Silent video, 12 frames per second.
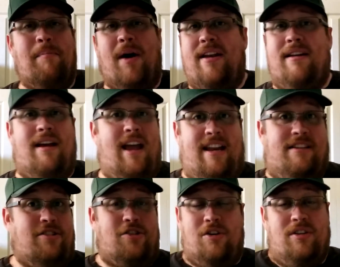but it
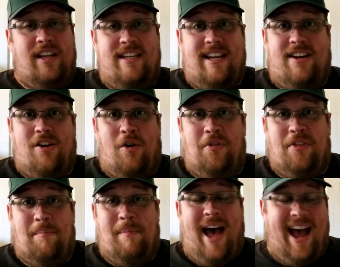certainly didn't hold
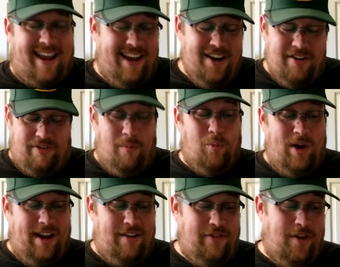them back from
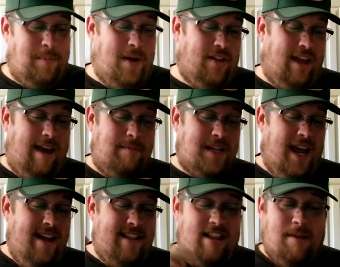winning football games.
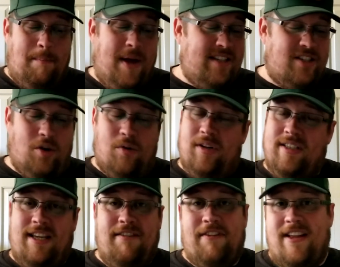They had the best total
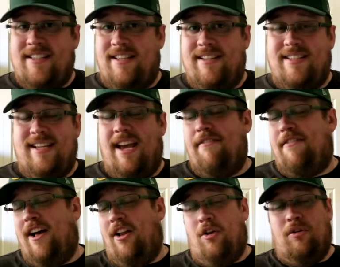defense in the C F
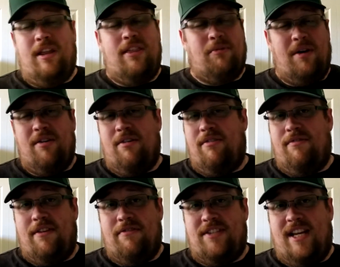L, only three hundred
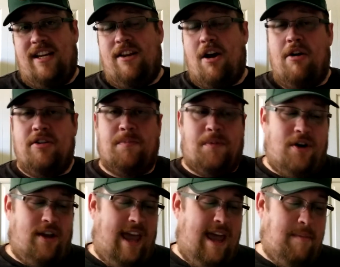fifteen yards per
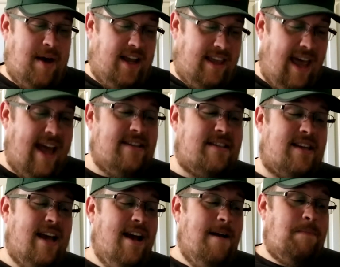game against,
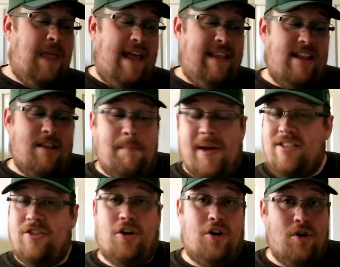and they had the
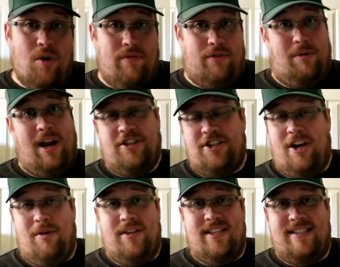best turnover
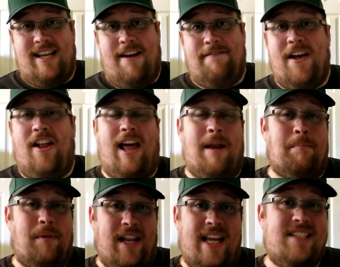ratio in the C F L at
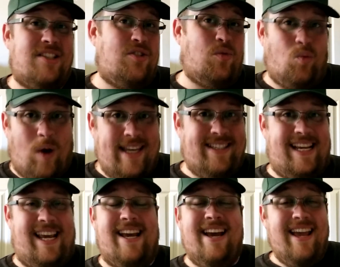plus
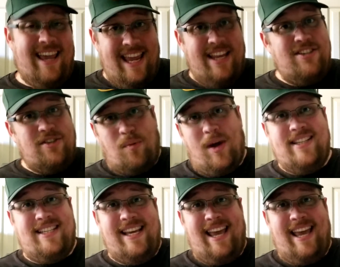twenty in twenty